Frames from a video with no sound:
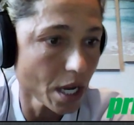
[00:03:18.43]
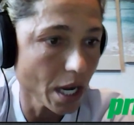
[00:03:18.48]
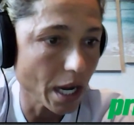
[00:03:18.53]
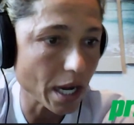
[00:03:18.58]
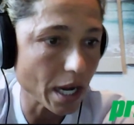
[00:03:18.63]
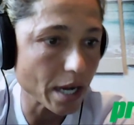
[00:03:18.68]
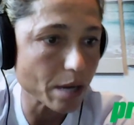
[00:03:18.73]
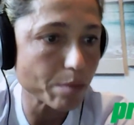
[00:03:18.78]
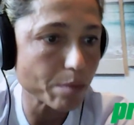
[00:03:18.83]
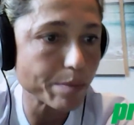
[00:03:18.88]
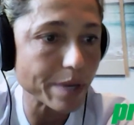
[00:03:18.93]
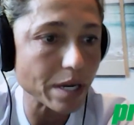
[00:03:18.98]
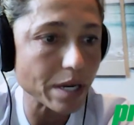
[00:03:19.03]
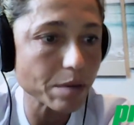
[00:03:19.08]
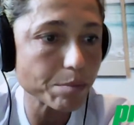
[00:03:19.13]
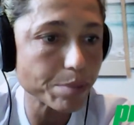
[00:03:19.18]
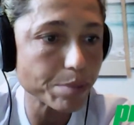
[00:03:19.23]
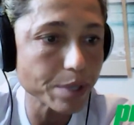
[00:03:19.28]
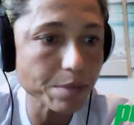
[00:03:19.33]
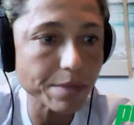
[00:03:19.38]

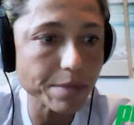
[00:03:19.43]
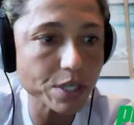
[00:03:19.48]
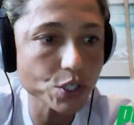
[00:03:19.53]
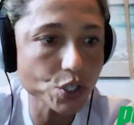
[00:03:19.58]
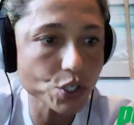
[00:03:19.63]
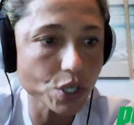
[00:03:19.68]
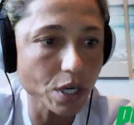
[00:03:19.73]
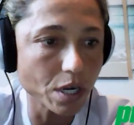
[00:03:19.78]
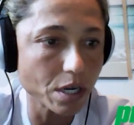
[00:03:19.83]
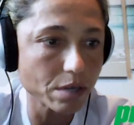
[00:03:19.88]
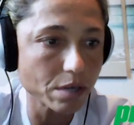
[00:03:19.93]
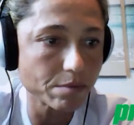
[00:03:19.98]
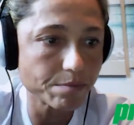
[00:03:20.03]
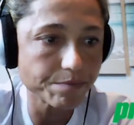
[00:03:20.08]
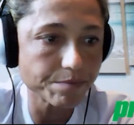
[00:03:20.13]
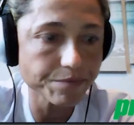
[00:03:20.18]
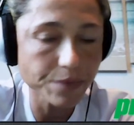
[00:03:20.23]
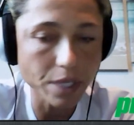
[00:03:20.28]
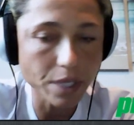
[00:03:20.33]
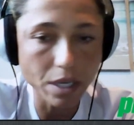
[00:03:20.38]
But pretty much,
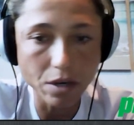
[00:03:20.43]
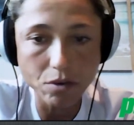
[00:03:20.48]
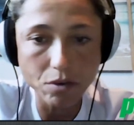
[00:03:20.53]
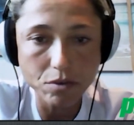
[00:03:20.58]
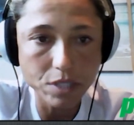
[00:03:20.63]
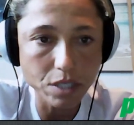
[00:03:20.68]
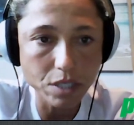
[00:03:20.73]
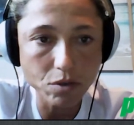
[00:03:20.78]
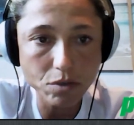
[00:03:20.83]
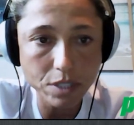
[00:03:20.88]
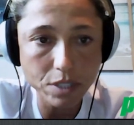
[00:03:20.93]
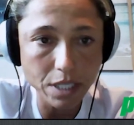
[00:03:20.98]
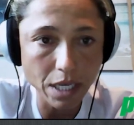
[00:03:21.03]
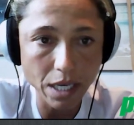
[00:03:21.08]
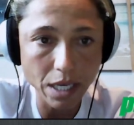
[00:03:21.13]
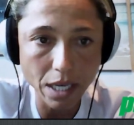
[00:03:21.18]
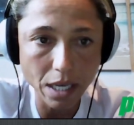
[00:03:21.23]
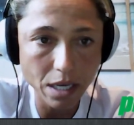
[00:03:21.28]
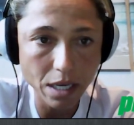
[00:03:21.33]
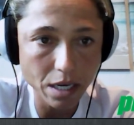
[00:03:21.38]
Singles
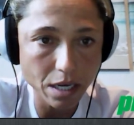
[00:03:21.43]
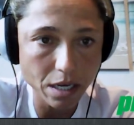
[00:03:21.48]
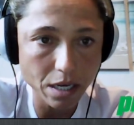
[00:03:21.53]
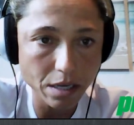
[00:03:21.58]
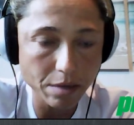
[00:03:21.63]
Day.